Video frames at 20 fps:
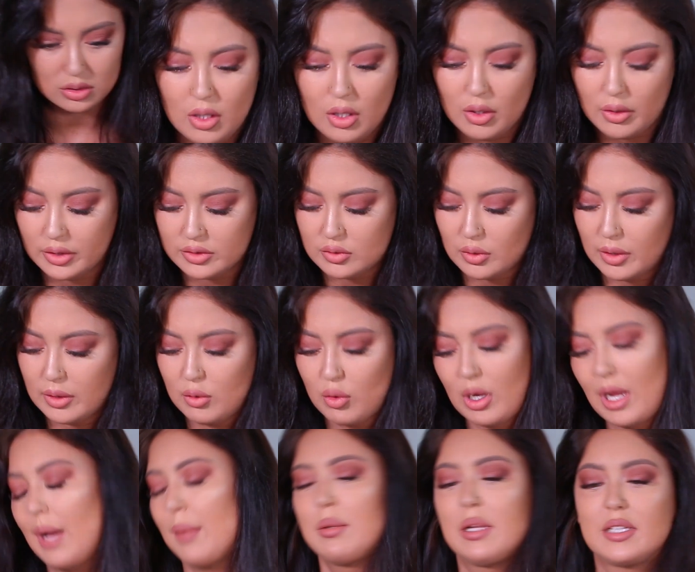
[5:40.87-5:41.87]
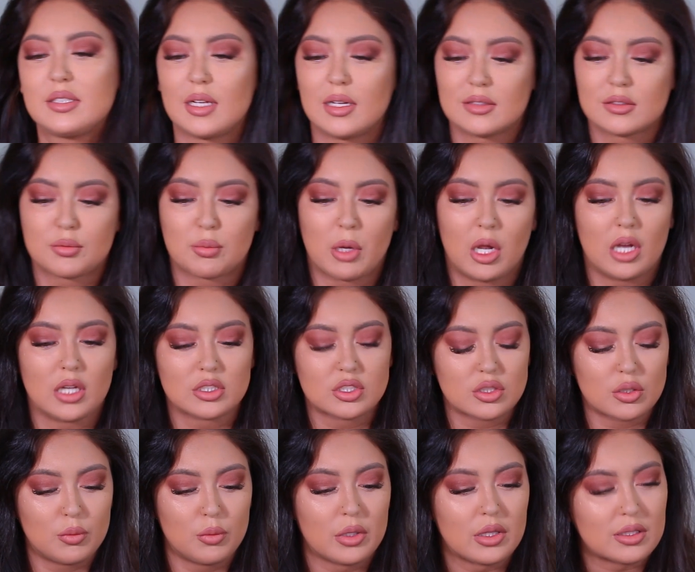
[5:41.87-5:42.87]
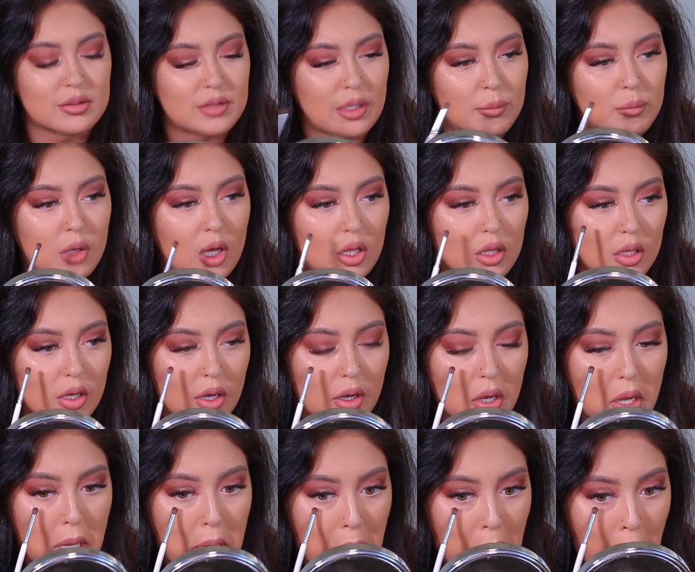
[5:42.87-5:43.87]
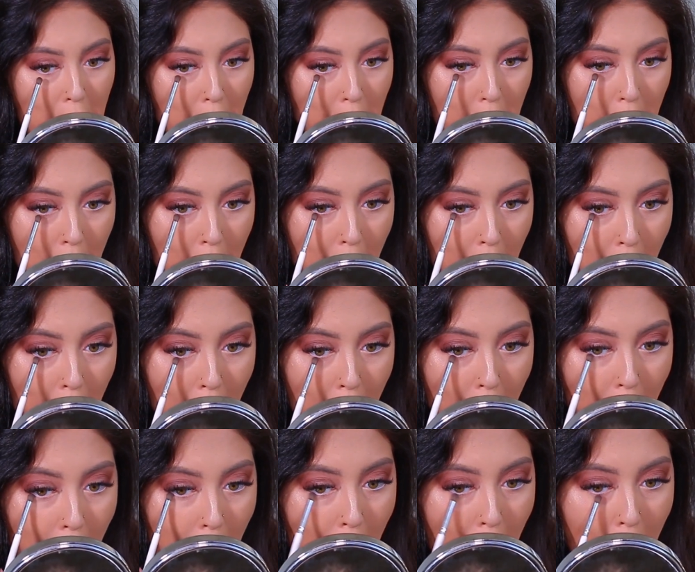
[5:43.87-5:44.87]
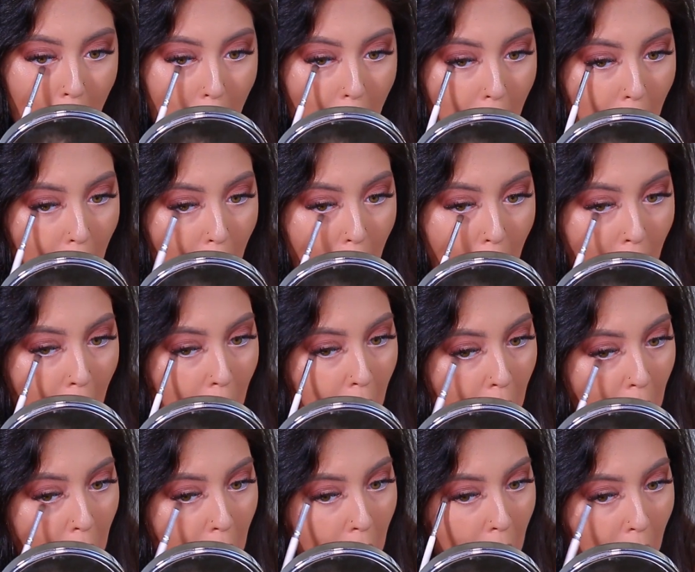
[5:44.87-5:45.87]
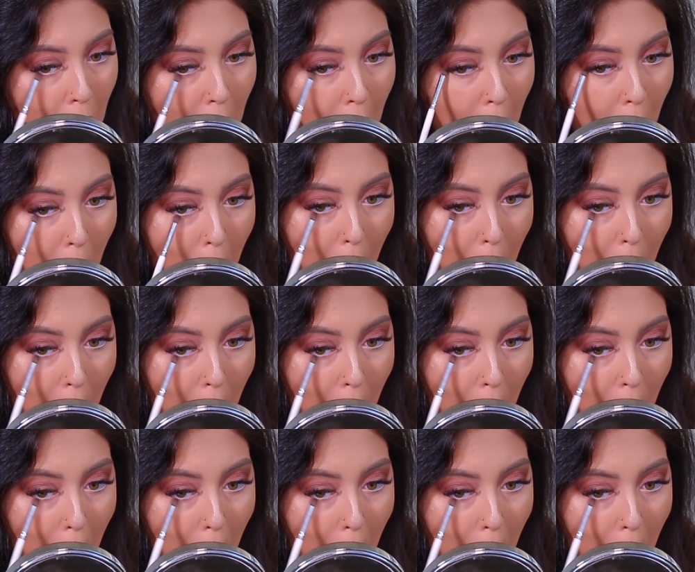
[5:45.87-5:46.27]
Okay, so I grabbed a dense brush with the same color, and I'm gonna